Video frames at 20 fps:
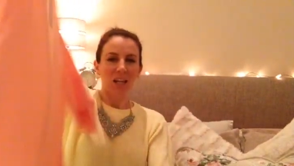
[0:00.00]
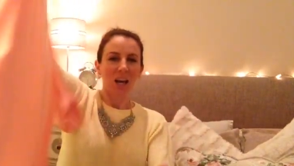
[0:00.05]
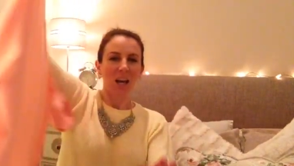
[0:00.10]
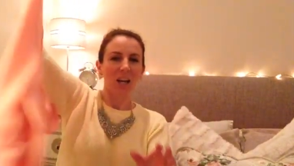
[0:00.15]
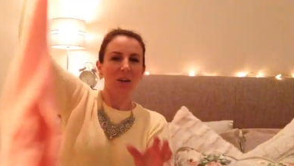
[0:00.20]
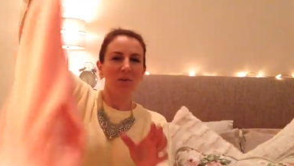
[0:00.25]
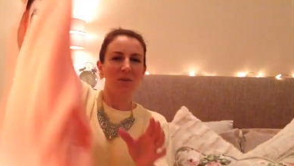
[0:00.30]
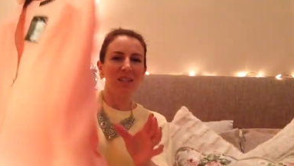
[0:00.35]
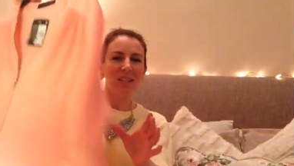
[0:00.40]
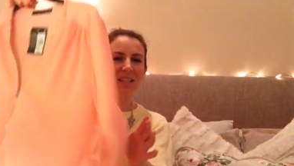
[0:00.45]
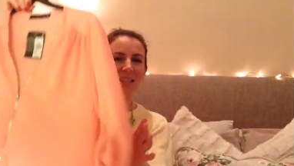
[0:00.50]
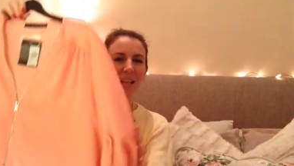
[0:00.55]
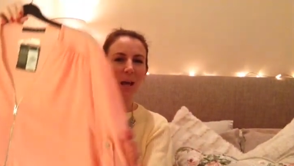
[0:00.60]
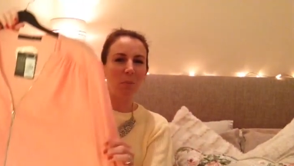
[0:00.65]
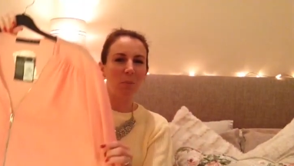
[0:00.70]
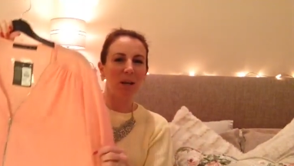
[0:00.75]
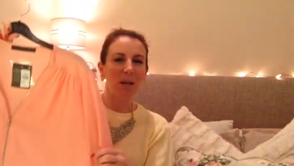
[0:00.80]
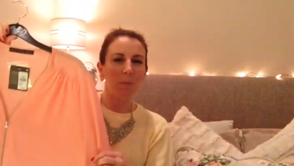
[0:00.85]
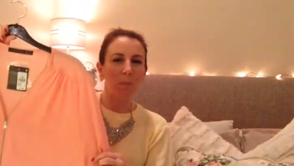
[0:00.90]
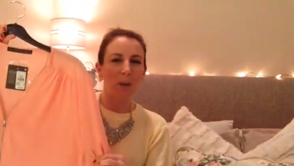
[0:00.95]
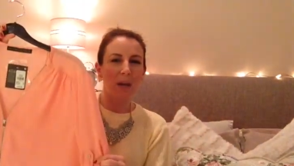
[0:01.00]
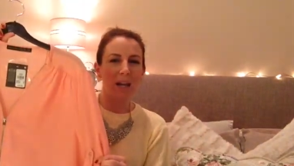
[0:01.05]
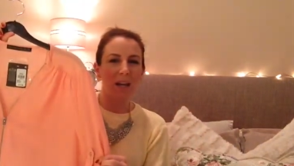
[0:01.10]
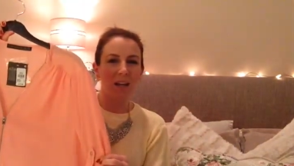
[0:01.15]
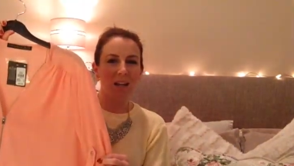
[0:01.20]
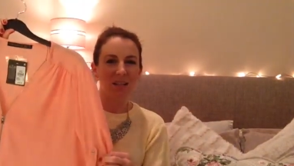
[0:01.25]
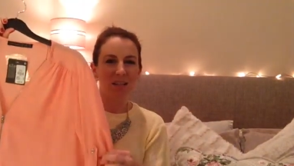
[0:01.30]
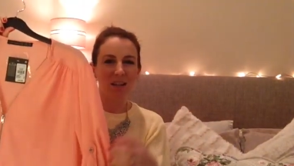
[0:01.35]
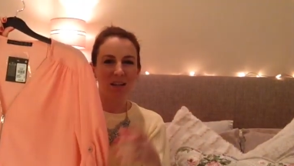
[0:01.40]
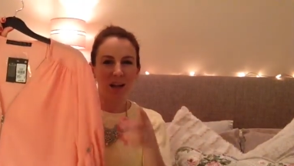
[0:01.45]
Kind of a salmony pink,
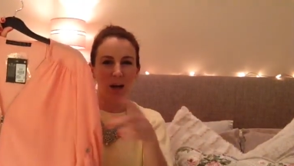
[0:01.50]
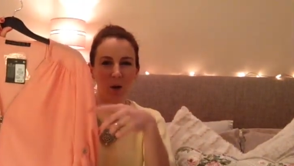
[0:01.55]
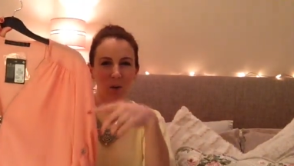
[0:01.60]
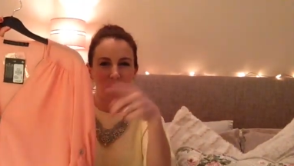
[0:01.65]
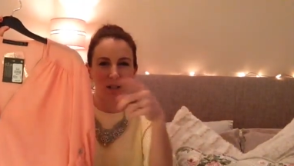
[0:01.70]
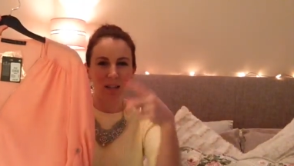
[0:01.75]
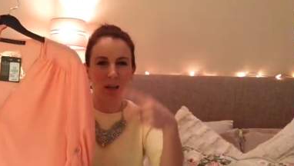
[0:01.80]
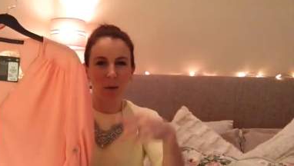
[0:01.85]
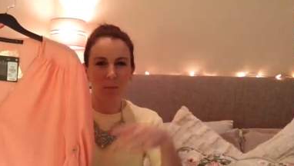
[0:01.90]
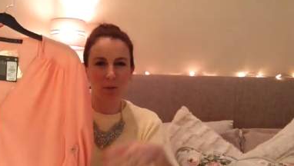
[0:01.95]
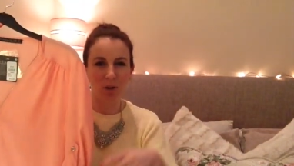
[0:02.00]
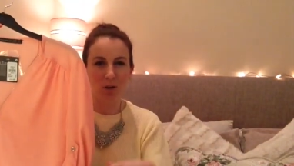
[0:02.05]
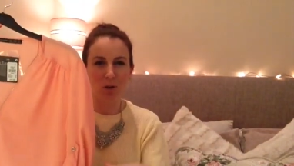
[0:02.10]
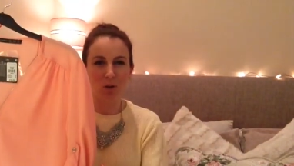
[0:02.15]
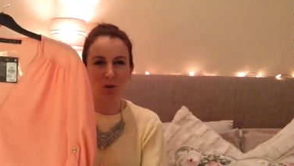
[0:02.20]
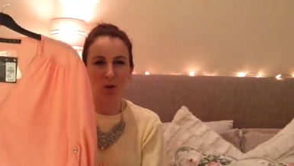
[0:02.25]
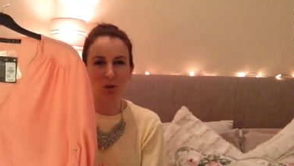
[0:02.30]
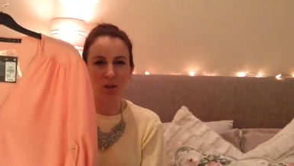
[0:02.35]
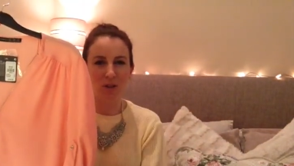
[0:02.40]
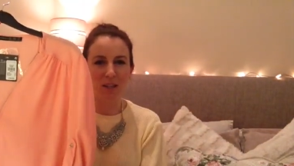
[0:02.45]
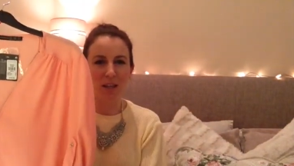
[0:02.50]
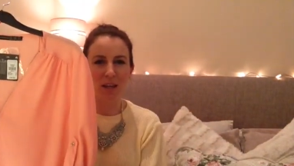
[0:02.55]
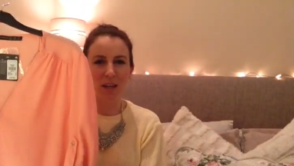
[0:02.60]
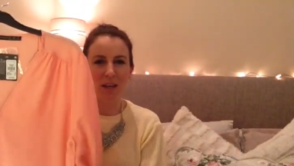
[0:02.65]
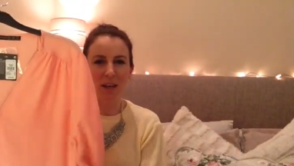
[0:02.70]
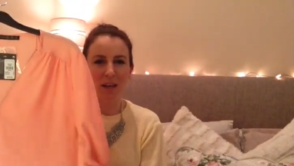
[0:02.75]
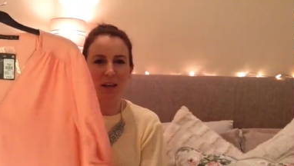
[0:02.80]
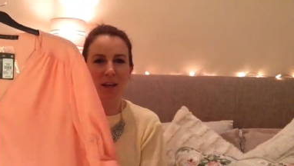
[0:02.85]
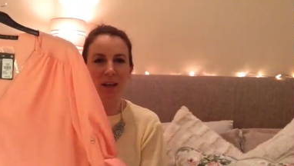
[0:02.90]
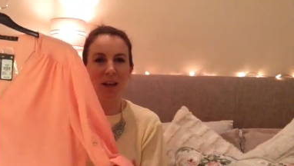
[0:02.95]
I don't know how it's coming across
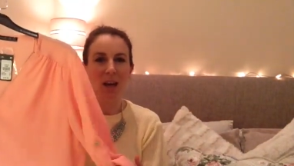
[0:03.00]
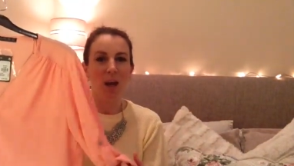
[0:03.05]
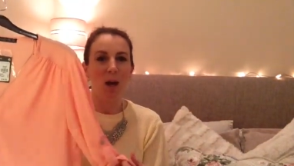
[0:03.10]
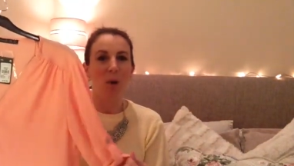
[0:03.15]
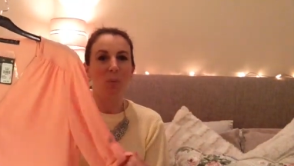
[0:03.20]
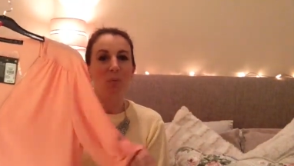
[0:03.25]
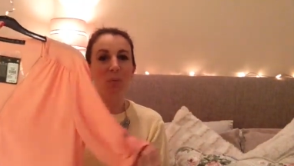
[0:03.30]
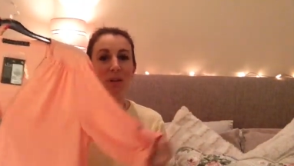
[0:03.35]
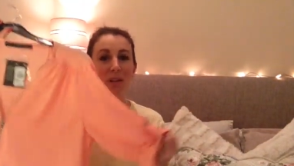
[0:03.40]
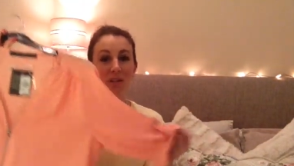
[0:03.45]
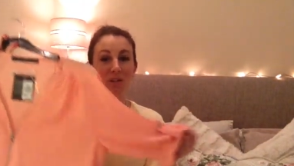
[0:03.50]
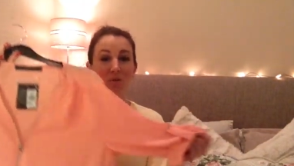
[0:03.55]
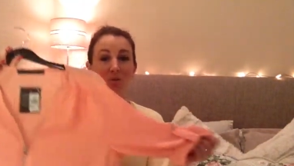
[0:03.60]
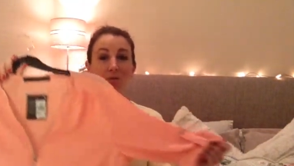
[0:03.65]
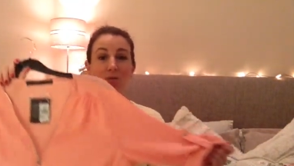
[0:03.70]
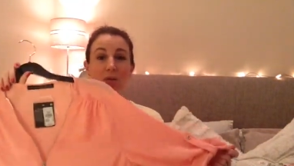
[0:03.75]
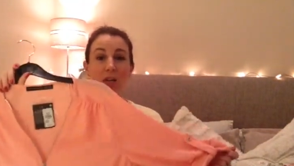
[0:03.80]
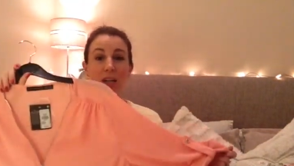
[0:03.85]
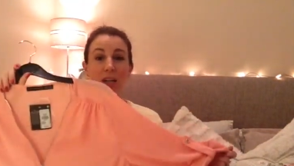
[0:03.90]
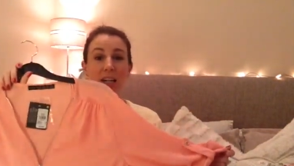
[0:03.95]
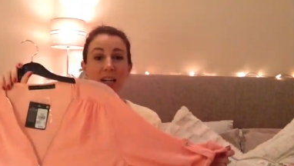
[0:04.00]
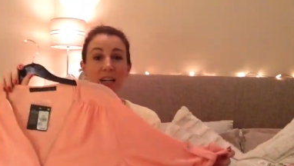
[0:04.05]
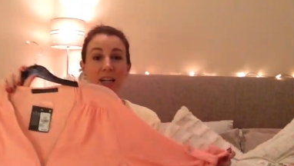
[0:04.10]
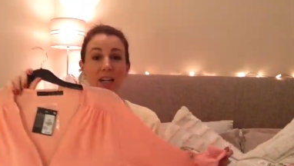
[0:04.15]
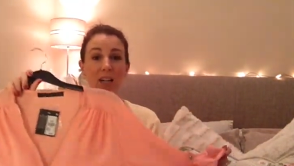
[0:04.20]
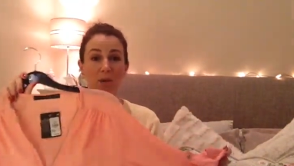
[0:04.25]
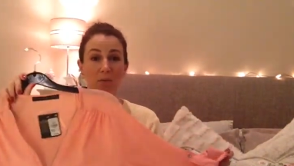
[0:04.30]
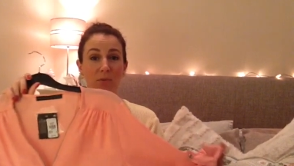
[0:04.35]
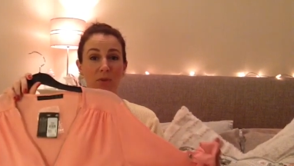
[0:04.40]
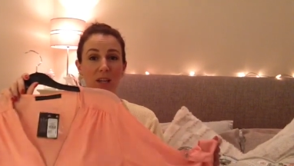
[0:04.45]
here, but it's a really
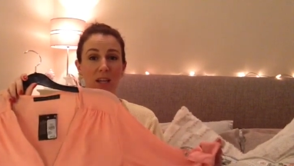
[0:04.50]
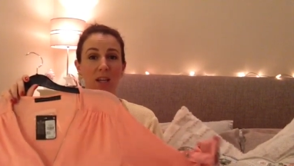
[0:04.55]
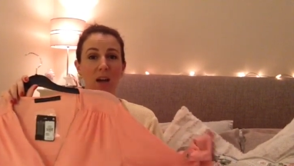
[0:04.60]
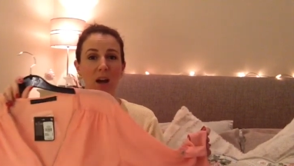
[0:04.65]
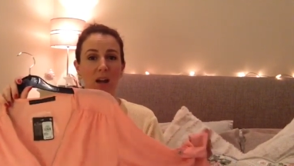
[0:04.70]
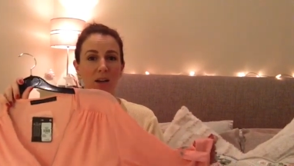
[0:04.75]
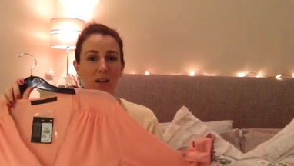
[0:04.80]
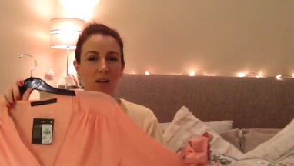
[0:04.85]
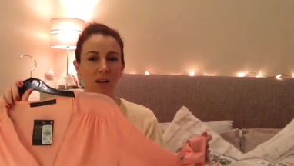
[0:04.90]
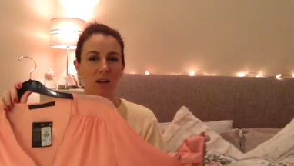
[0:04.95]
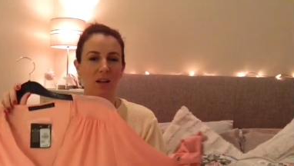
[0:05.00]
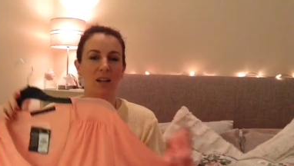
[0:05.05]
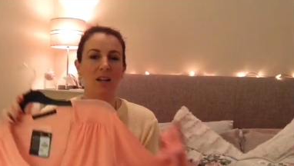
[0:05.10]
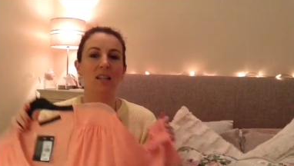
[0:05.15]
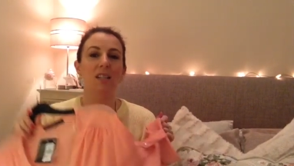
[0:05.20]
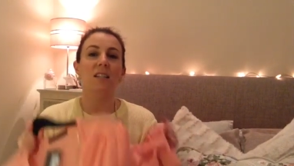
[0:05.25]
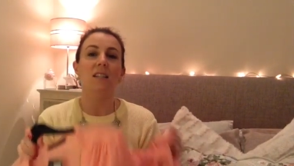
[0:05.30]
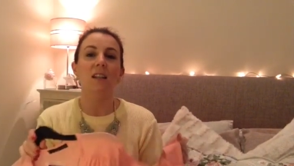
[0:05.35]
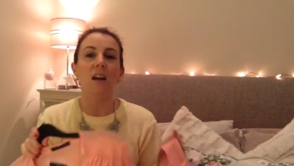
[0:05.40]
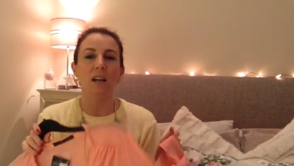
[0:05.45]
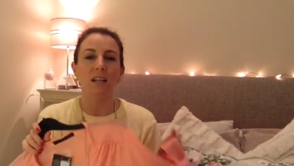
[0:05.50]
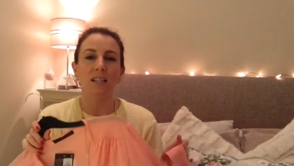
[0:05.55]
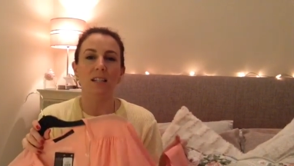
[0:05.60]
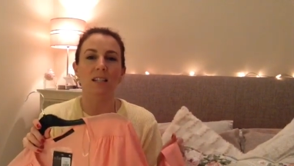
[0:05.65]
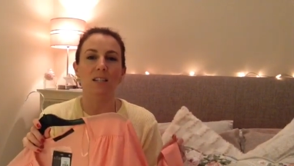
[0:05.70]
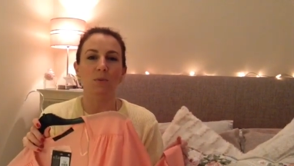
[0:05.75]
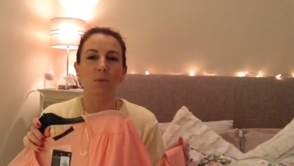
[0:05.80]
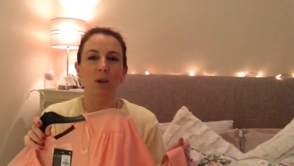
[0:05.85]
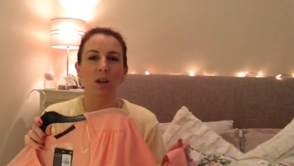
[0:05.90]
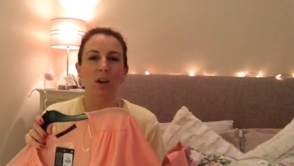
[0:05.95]
lovely colour and it's nice
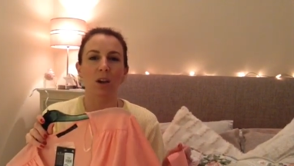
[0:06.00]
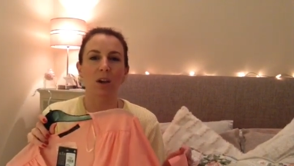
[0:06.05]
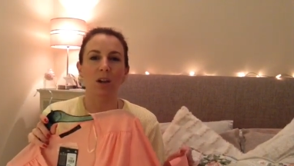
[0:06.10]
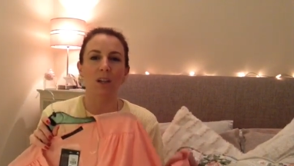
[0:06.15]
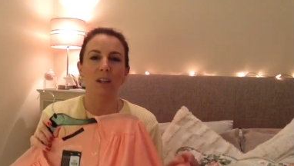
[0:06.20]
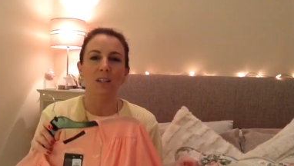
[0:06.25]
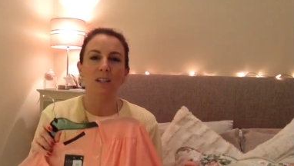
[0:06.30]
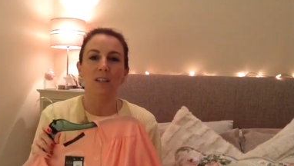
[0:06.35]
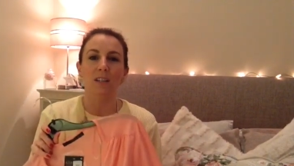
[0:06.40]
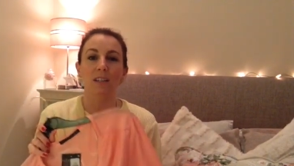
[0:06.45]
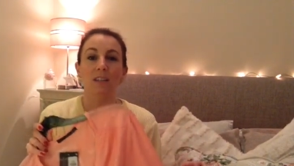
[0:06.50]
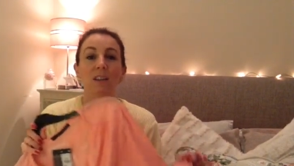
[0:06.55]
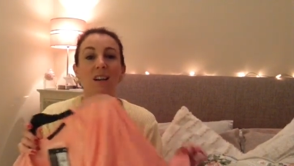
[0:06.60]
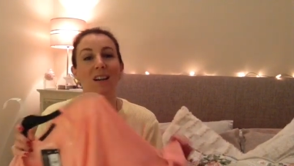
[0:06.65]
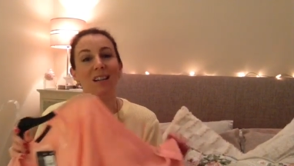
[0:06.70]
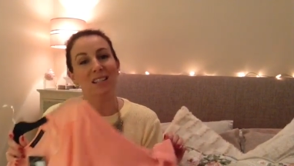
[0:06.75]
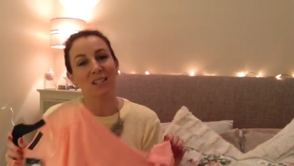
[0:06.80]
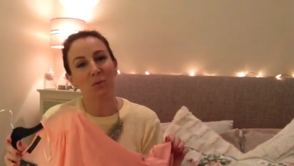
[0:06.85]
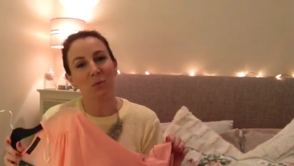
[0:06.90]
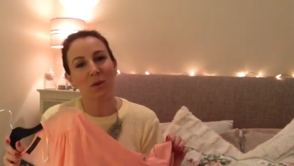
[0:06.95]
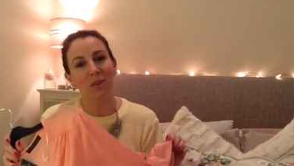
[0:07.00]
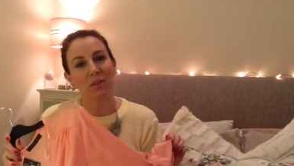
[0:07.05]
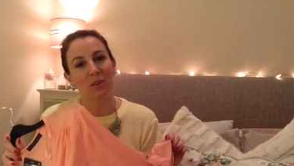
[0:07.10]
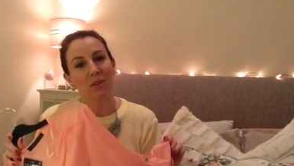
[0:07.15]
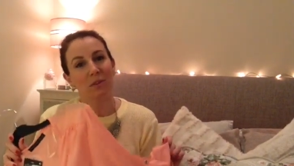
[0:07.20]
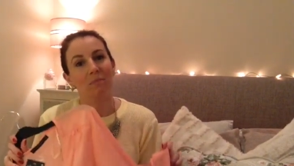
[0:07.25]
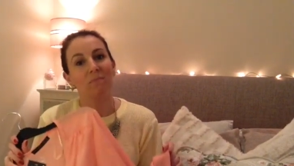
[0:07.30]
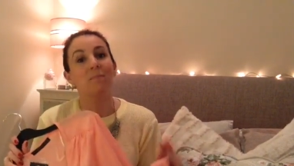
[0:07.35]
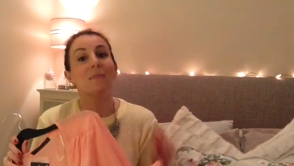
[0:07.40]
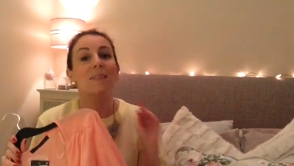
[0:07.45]
as we're going into nicer weather.